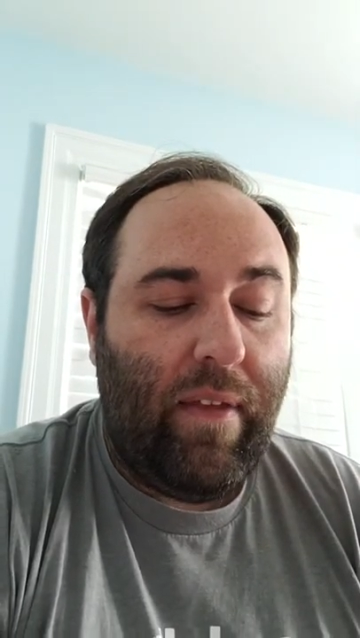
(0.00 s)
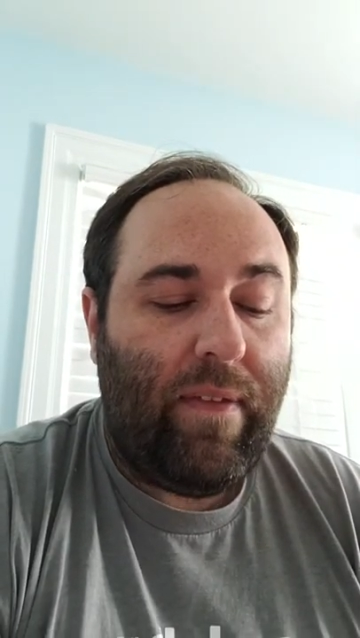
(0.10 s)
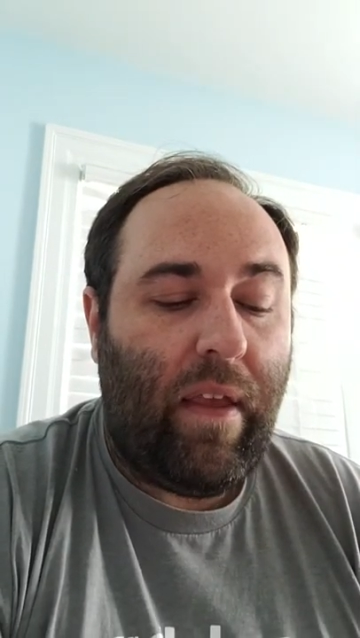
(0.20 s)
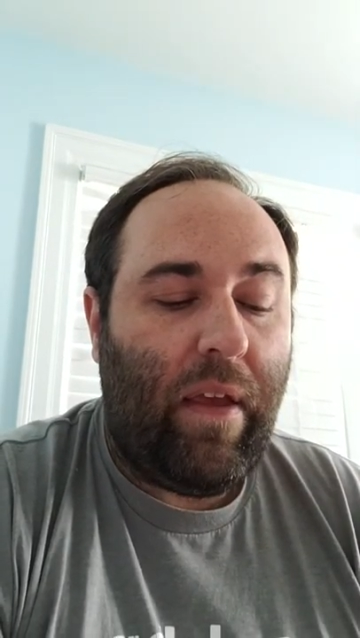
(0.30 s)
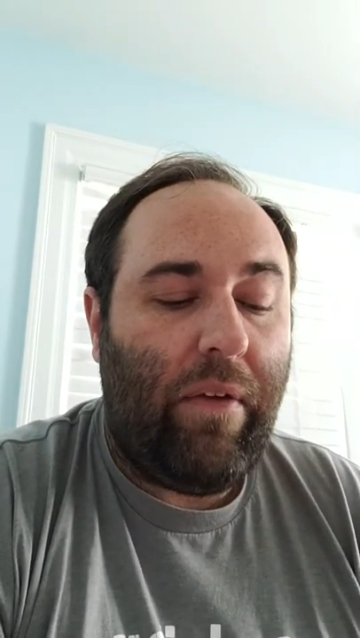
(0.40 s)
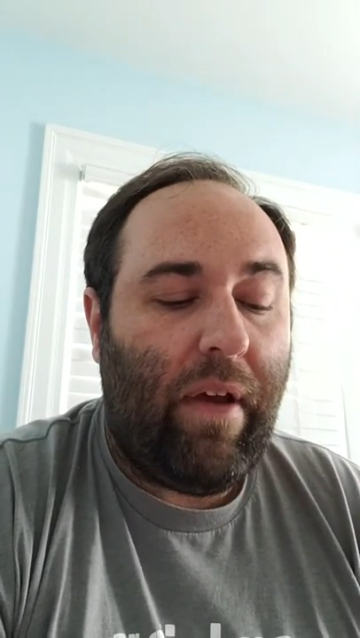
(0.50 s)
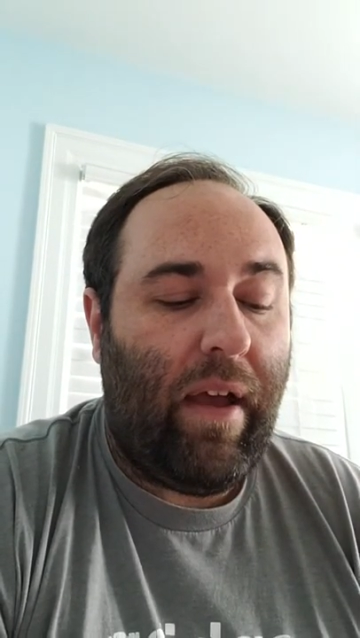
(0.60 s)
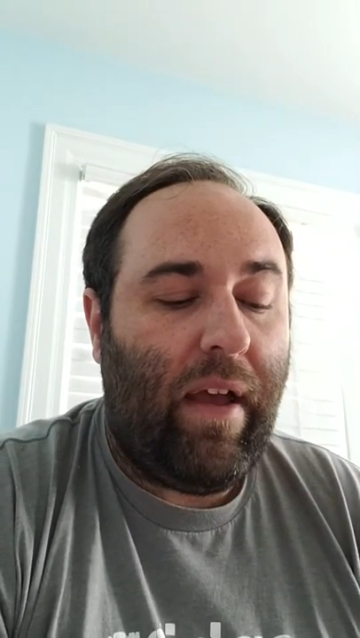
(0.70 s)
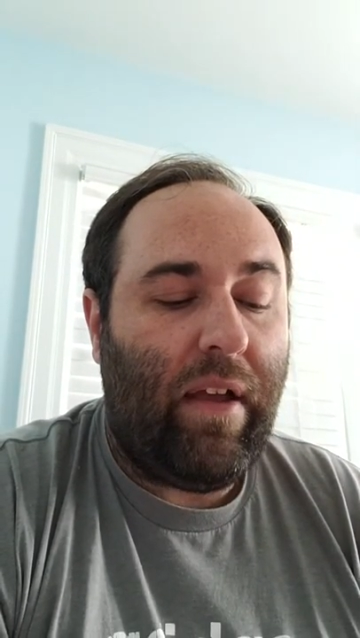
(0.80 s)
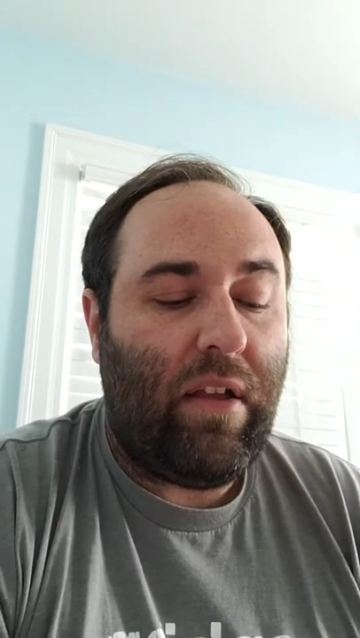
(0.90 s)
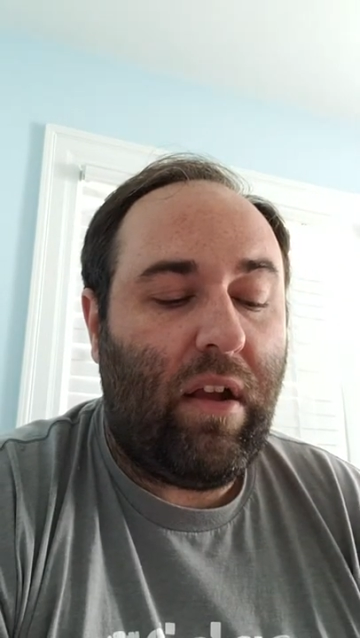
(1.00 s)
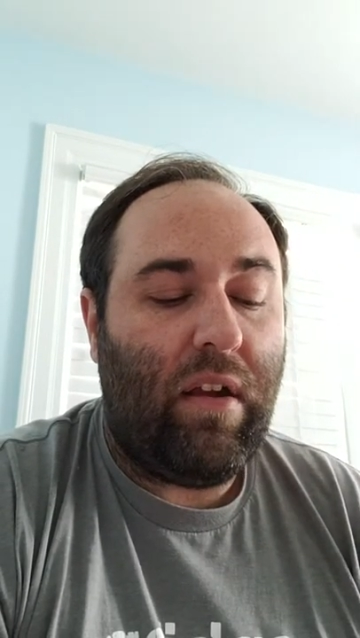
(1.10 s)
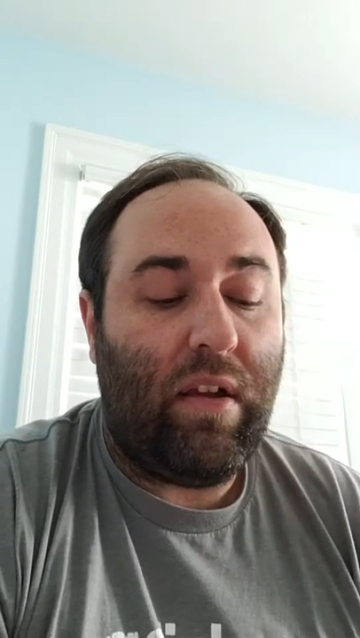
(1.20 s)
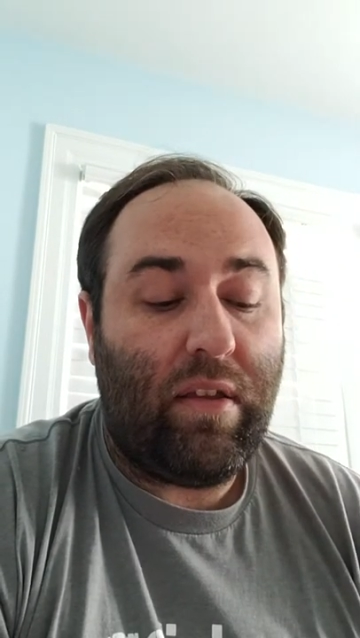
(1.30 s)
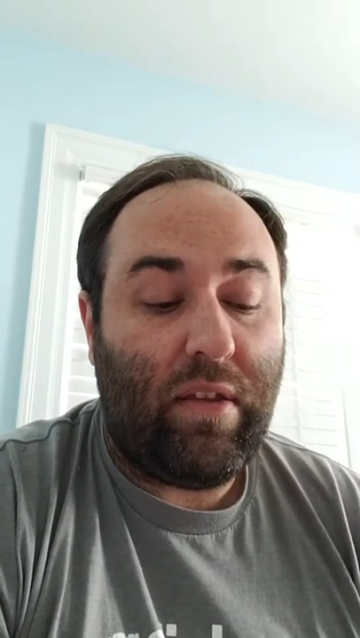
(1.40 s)
So uh,
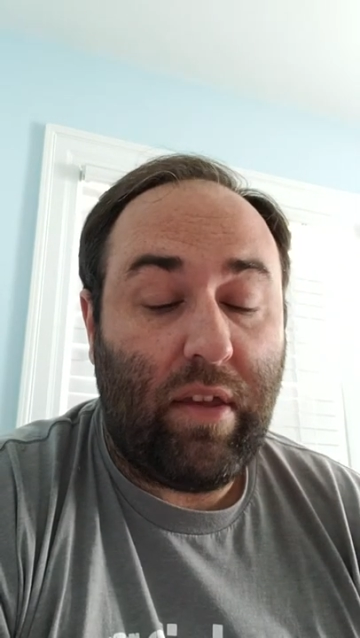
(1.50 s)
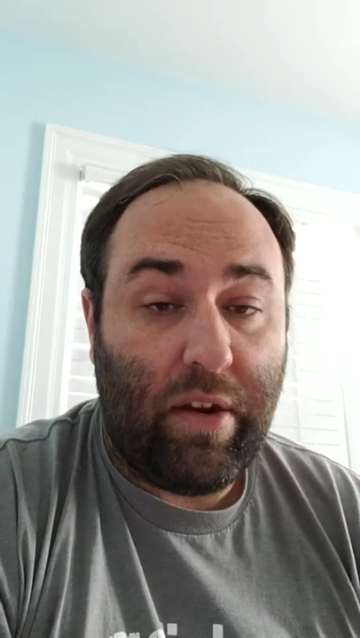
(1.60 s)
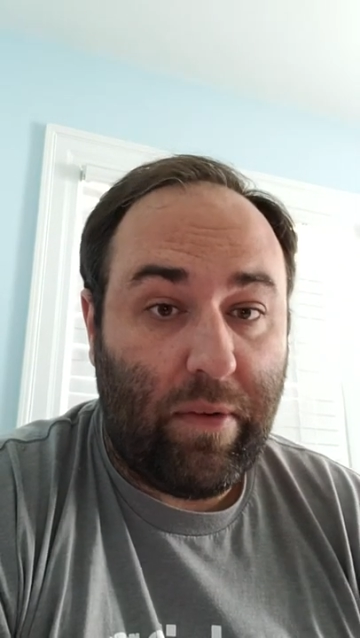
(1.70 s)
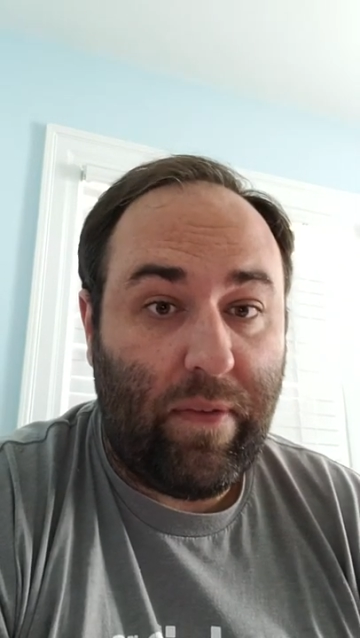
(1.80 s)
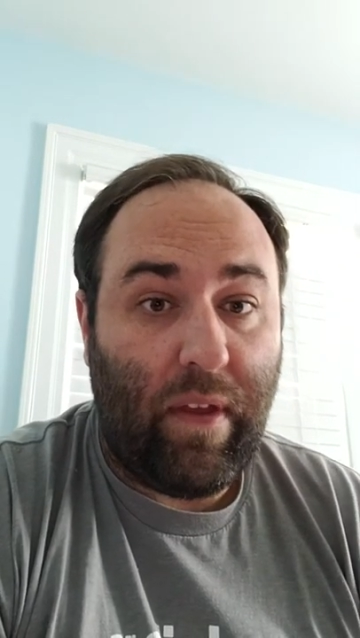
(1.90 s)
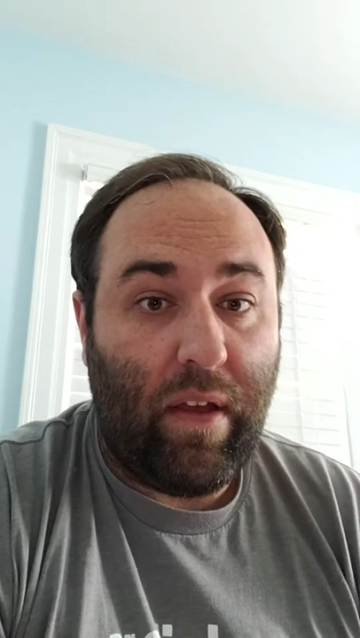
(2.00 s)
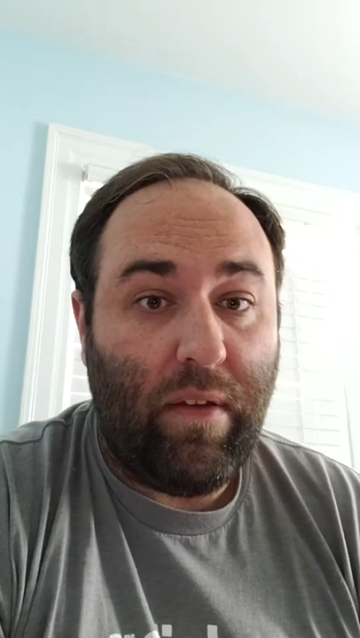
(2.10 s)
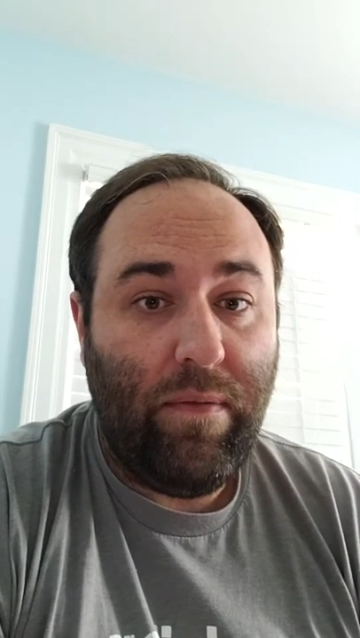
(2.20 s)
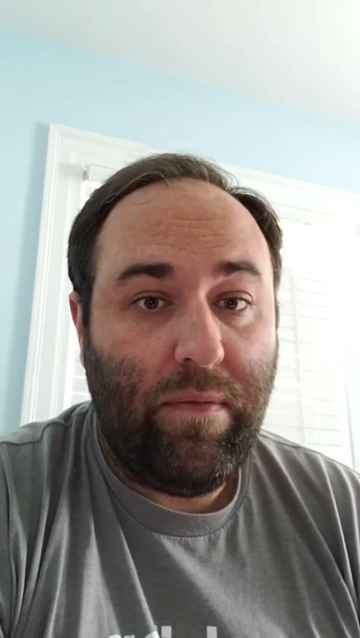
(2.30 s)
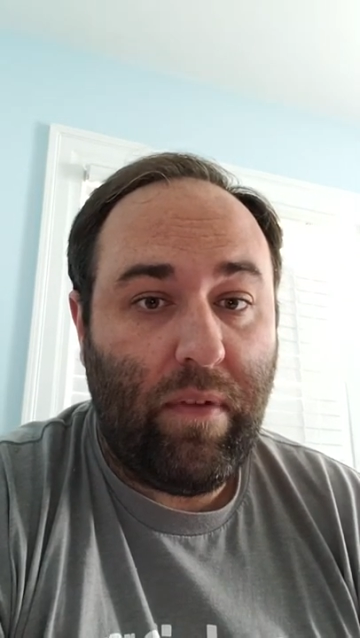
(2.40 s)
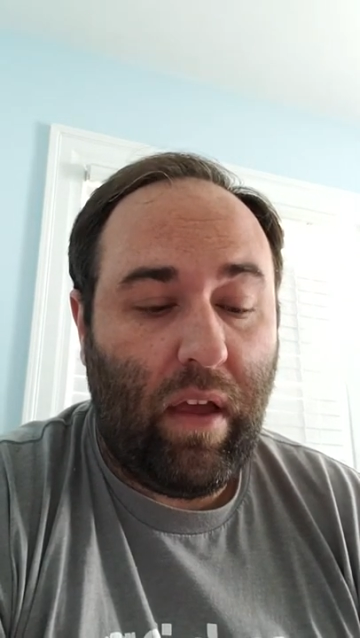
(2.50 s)
Kara cut herself.